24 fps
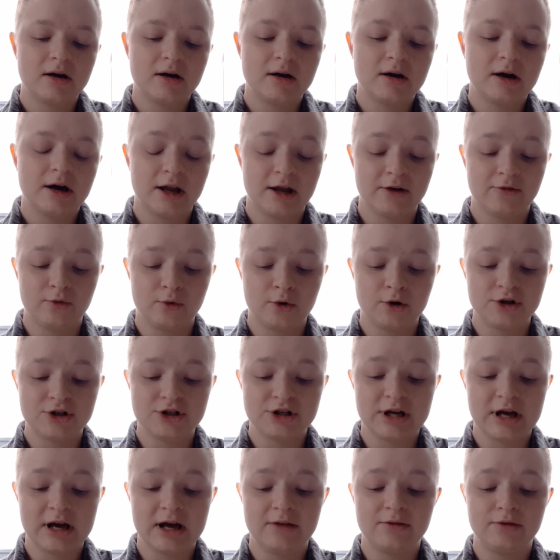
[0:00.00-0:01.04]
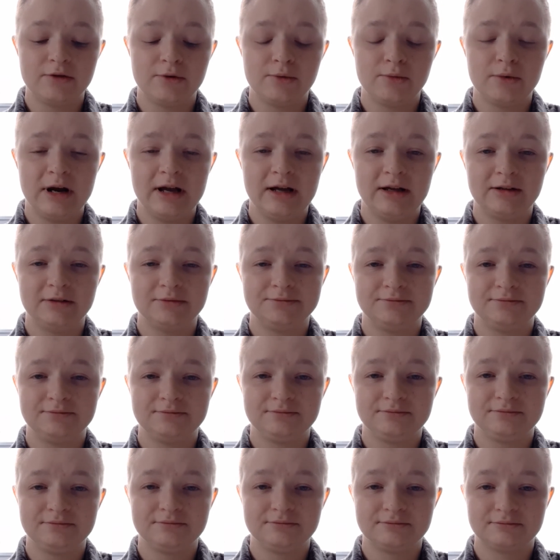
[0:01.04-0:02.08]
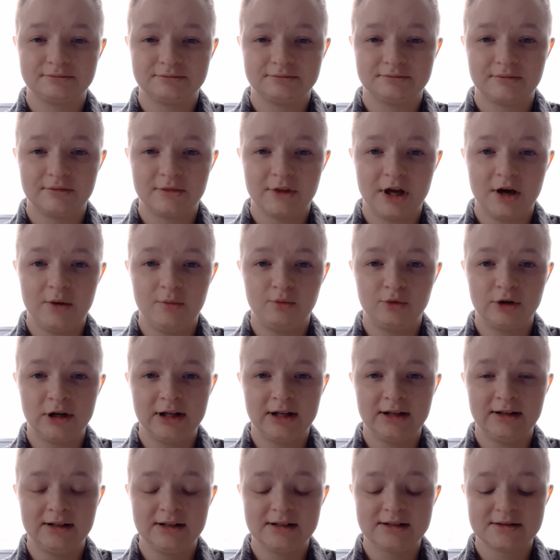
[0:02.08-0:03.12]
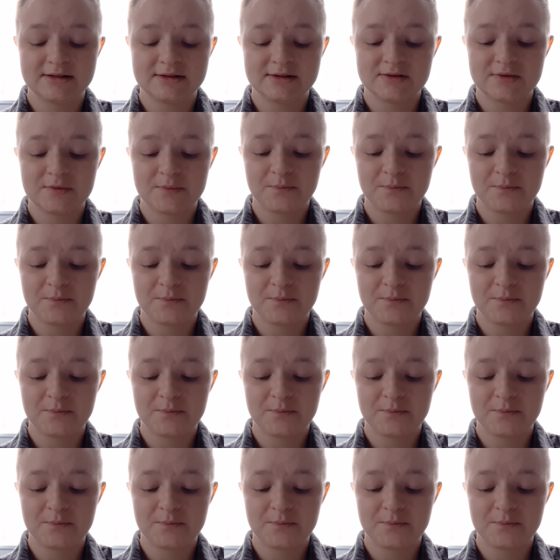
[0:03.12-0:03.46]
and I forged ahead in the rain, umbrella-less.